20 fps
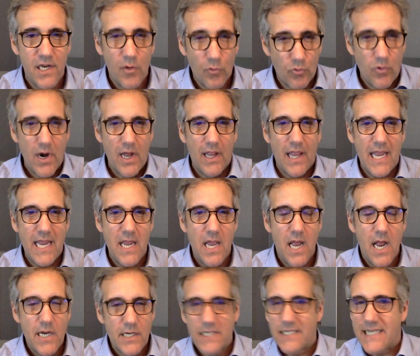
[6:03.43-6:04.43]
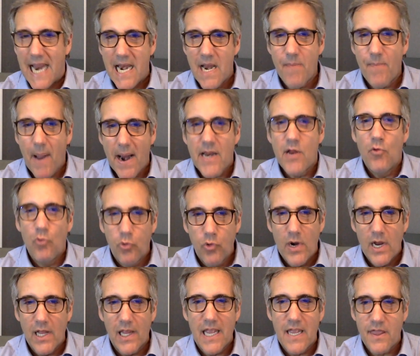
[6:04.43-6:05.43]
Really? Does anybody
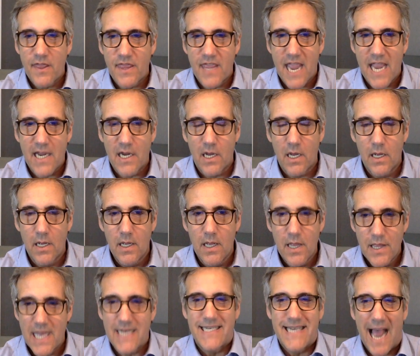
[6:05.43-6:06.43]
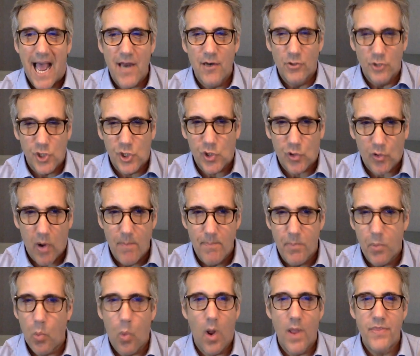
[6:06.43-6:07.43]
really think that Donald
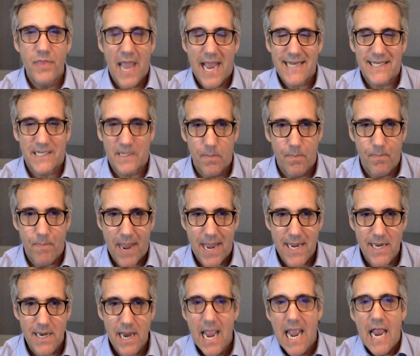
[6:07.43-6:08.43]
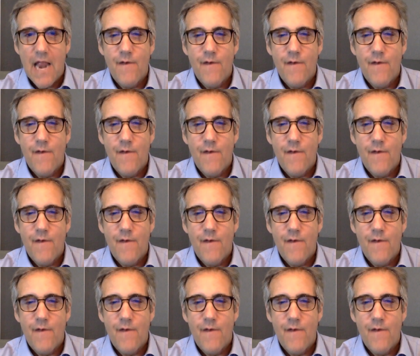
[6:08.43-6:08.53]
Trump won that debate?